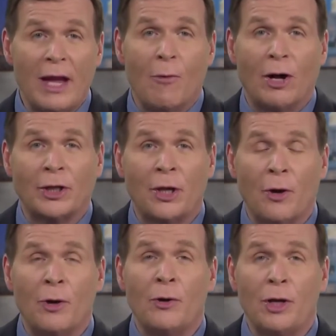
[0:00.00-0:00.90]
want to
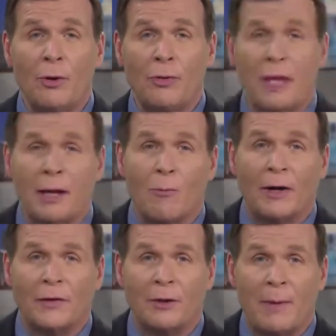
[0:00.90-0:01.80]
know who you think
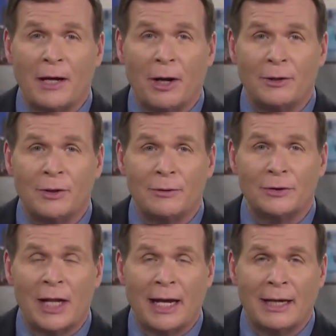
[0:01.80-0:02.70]
won the debate on Tuesday